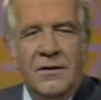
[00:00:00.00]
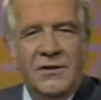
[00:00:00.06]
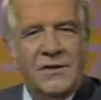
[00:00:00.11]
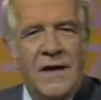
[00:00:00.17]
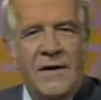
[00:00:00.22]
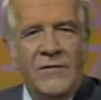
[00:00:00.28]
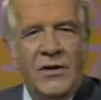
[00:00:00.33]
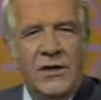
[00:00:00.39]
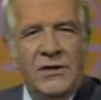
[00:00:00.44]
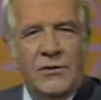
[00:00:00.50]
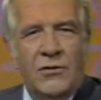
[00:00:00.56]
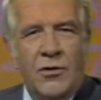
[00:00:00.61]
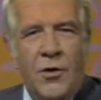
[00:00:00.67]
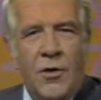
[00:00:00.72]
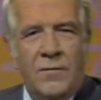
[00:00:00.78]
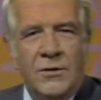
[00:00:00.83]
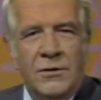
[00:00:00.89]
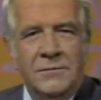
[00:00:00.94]
The 70s
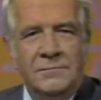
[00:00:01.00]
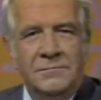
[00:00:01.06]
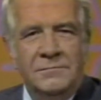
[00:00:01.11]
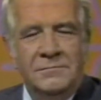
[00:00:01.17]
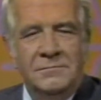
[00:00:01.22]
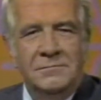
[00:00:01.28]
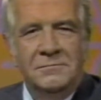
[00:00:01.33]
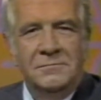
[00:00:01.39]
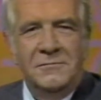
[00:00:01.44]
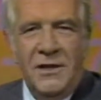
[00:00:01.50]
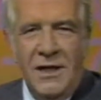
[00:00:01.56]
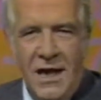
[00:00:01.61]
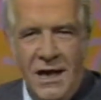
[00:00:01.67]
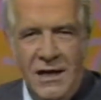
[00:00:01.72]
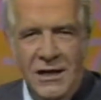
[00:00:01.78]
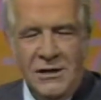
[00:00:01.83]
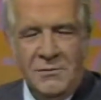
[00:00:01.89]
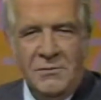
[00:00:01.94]
are over,
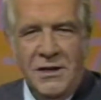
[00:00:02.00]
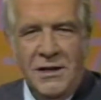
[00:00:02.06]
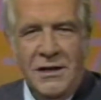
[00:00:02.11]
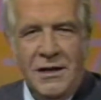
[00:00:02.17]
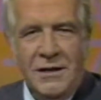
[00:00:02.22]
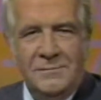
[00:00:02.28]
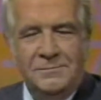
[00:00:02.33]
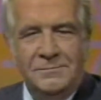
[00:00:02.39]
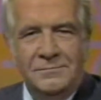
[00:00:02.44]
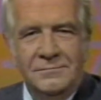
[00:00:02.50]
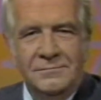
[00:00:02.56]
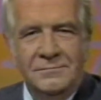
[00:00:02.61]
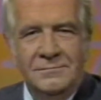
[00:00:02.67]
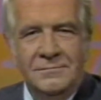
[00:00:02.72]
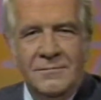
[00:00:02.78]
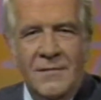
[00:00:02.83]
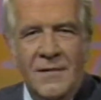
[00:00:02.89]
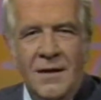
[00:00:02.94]
the 80s begin.
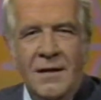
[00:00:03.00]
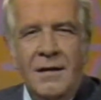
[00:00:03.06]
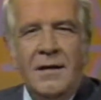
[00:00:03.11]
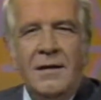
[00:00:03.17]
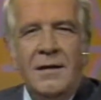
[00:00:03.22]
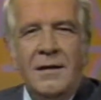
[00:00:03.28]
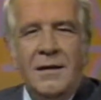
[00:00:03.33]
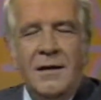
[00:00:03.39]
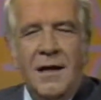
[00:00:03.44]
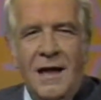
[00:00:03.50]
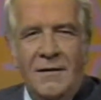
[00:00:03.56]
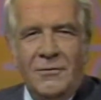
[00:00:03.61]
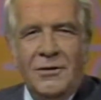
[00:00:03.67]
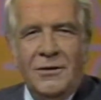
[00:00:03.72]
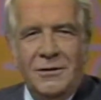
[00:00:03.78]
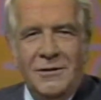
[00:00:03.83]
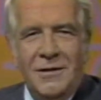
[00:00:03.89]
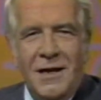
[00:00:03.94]

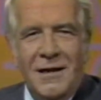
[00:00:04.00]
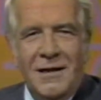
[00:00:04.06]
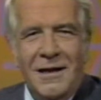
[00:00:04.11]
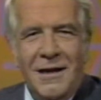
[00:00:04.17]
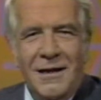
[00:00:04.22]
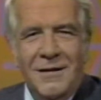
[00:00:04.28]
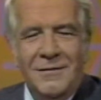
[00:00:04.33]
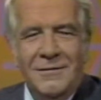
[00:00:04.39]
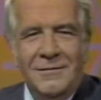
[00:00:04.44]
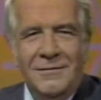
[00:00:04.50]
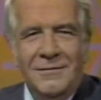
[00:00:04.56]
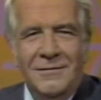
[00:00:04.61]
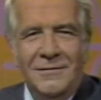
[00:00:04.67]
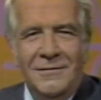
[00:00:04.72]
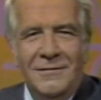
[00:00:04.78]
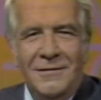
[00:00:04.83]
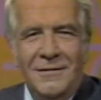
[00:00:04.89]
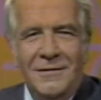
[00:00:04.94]
Have a good decade.
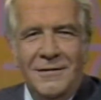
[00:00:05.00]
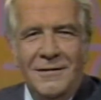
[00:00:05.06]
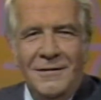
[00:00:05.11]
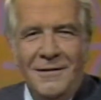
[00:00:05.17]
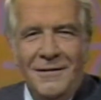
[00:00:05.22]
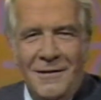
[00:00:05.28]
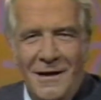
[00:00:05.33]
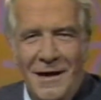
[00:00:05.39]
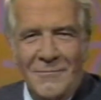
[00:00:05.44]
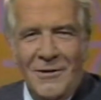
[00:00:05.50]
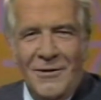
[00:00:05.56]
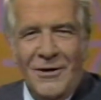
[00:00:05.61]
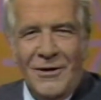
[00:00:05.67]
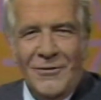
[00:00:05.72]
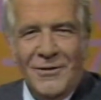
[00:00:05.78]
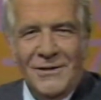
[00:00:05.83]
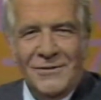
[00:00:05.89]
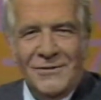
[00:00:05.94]
I'm
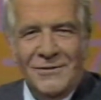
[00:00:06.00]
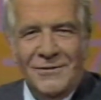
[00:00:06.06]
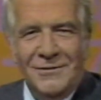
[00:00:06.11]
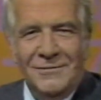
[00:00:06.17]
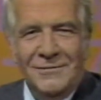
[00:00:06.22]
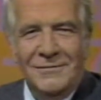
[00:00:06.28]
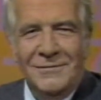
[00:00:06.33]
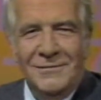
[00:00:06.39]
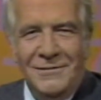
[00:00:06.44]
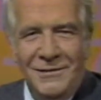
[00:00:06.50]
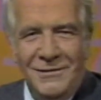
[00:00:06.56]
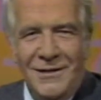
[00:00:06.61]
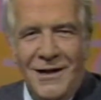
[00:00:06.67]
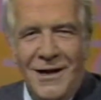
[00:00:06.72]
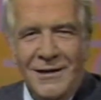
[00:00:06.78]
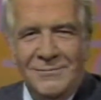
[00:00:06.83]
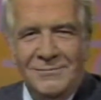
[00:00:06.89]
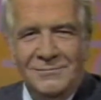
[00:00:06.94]
Harry Reasoner. Good
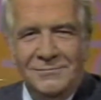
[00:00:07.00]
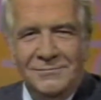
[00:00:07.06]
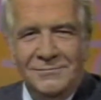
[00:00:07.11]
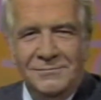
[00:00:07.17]
night.